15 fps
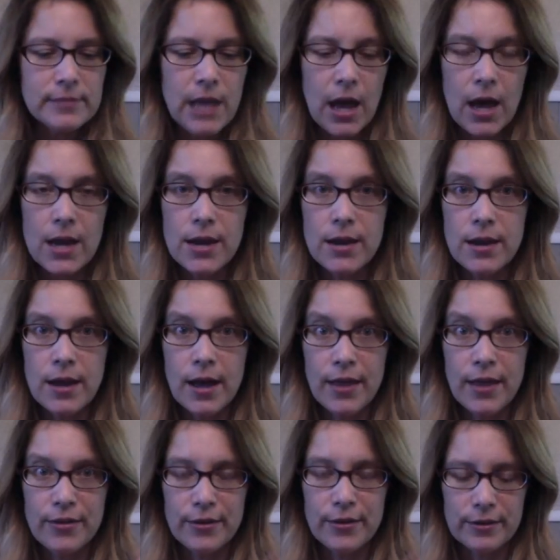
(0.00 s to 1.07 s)

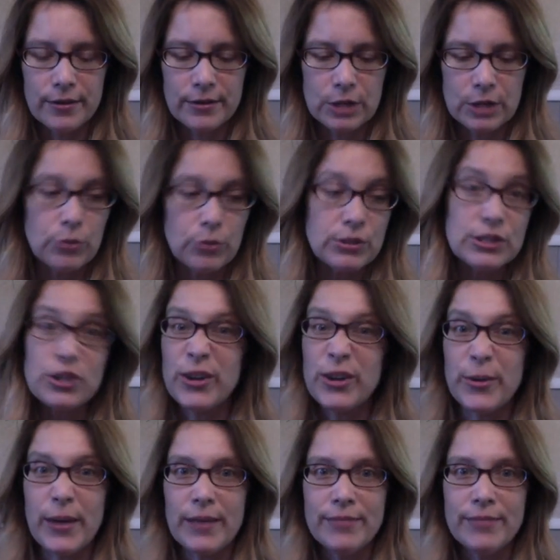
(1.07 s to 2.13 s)
So
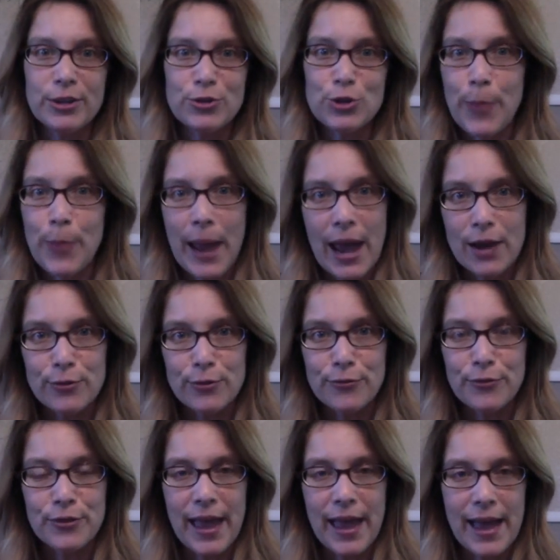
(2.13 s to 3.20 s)
anyway, there's no pattern for
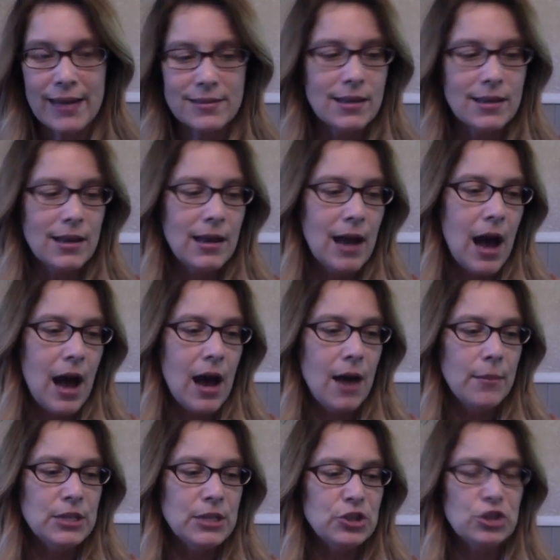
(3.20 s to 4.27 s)
that.
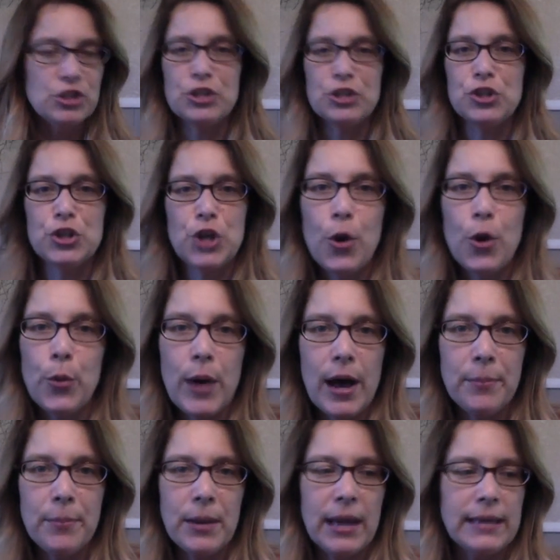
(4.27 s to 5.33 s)
It's just a toe
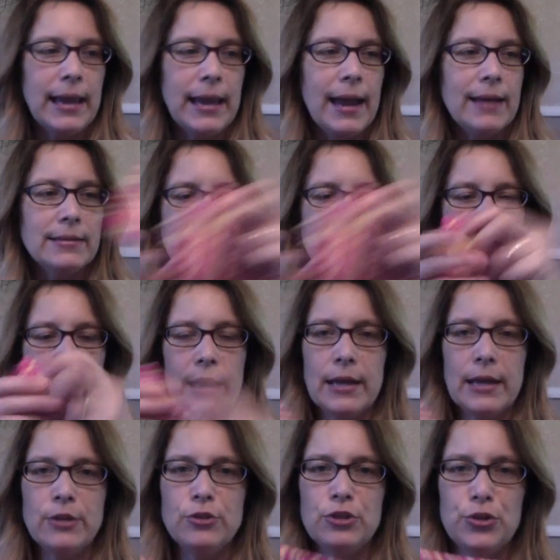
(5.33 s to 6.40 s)
up. I
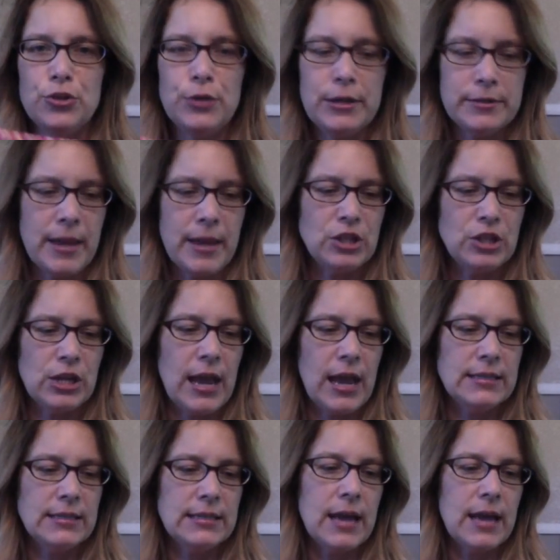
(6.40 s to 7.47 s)
use Judy's Magic
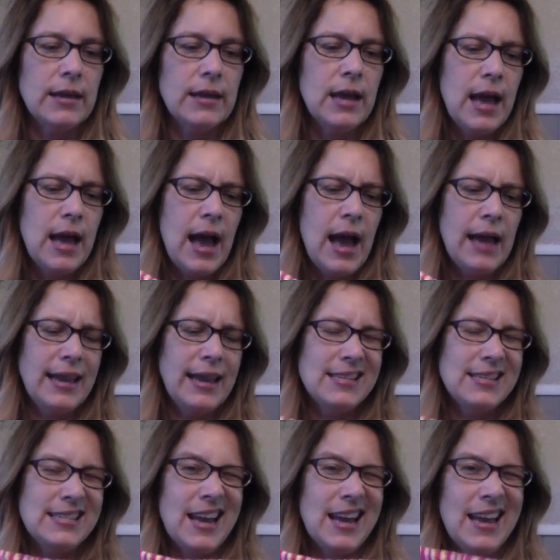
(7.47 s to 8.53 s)
Cast On. I
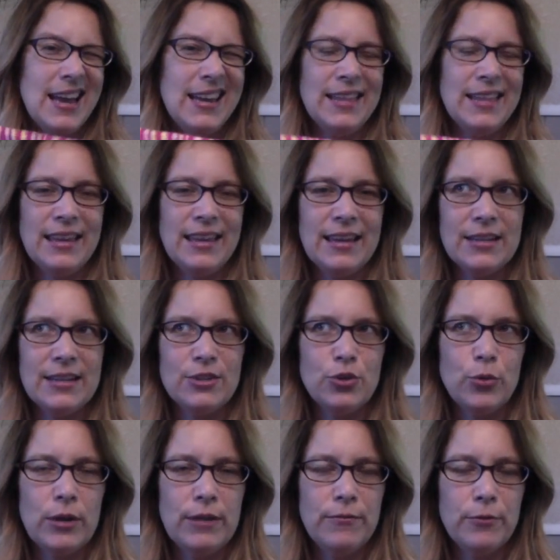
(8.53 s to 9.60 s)
cast on, I think,
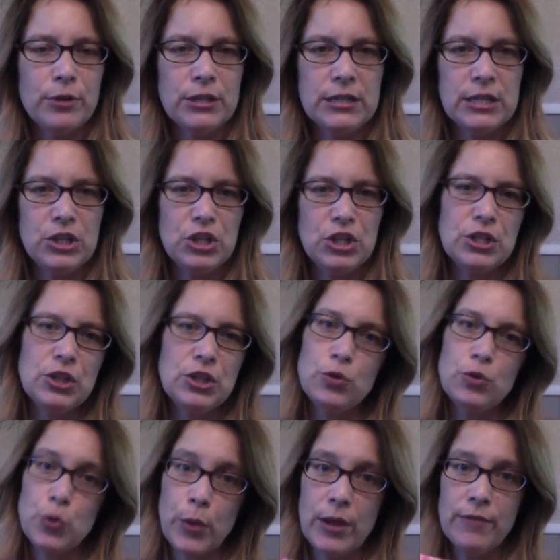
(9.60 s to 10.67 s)
24 stitches, so
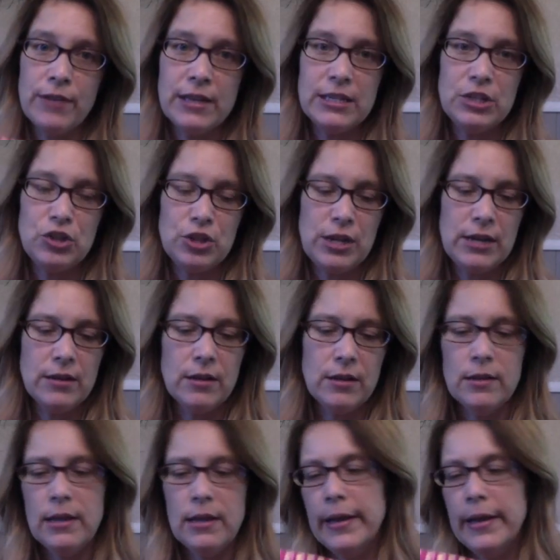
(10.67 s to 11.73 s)
12 on each needle.